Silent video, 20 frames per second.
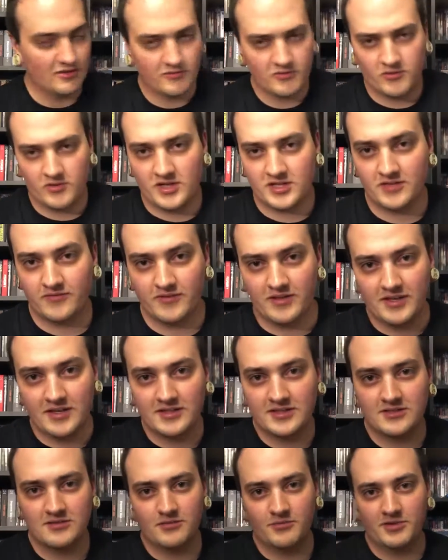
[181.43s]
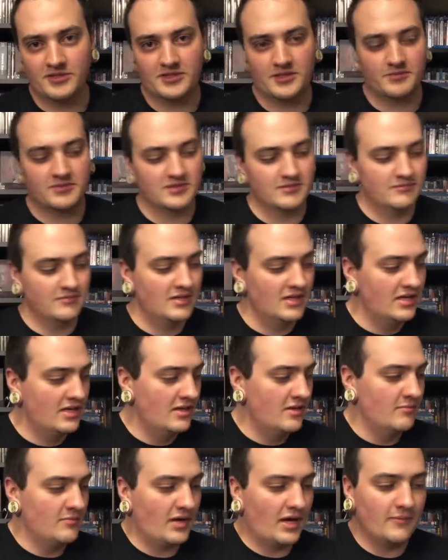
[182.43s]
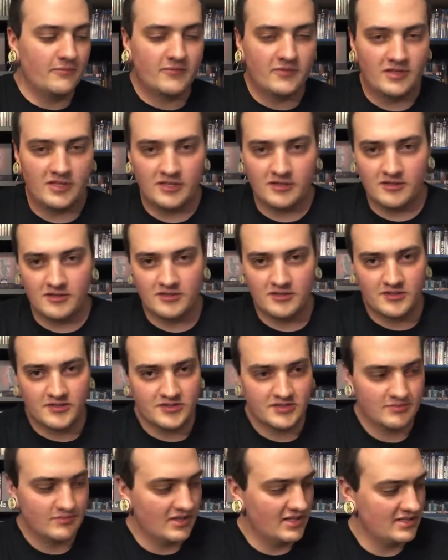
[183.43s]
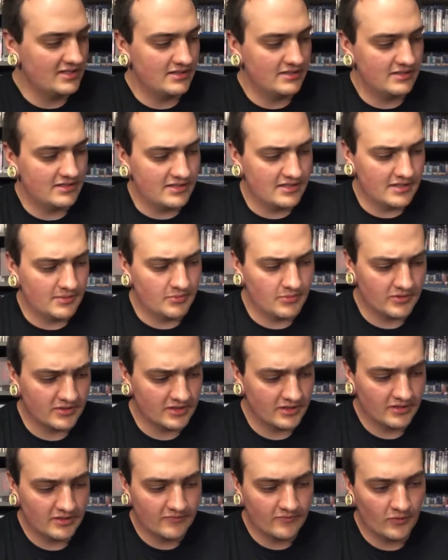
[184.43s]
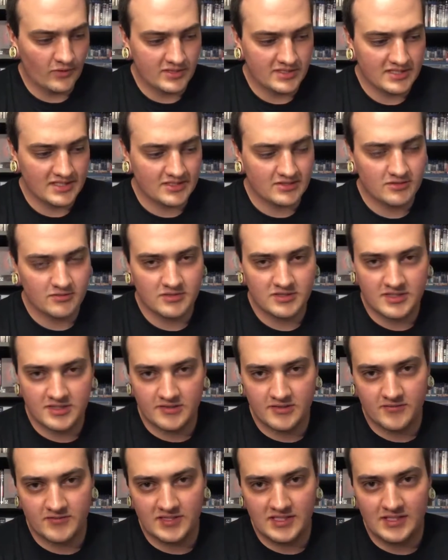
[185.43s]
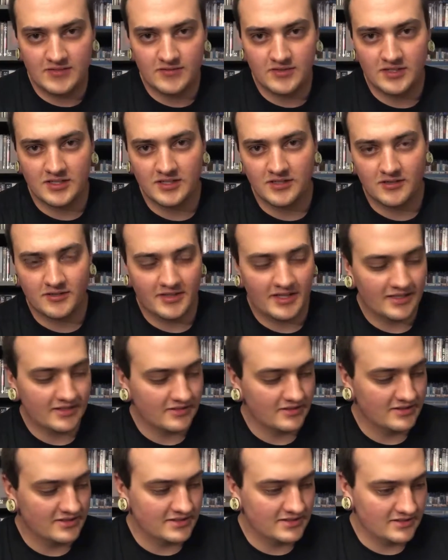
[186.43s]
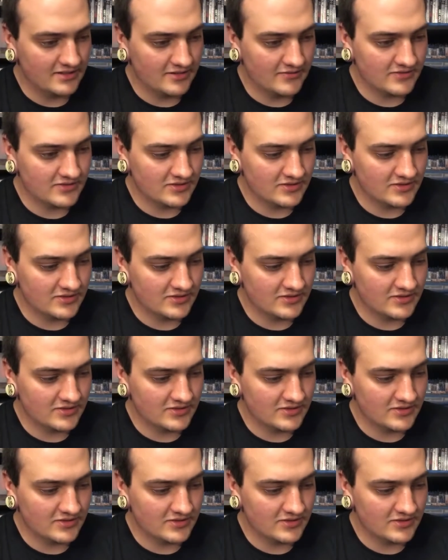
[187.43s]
Overwatch fan, so he picked up some pop figures and met the voice actor of D.Va and all that good stuff.